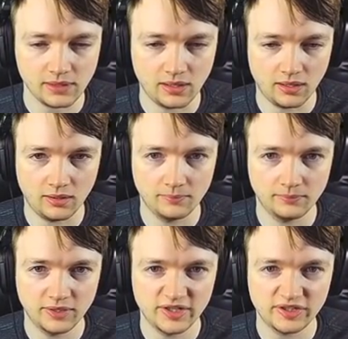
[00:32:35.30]

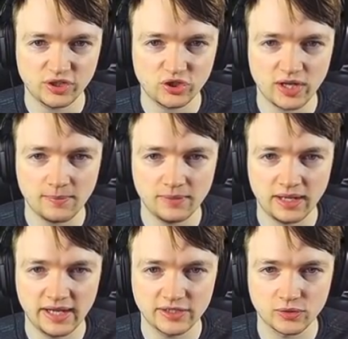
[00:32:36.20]
It's a shame
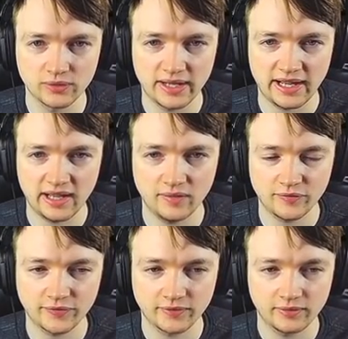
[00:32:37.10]
that I don't
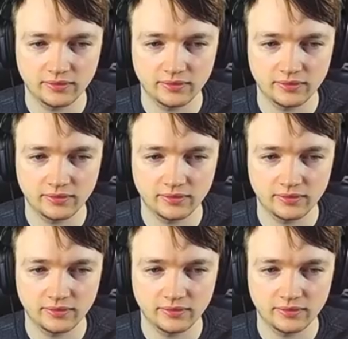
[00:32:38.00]
have,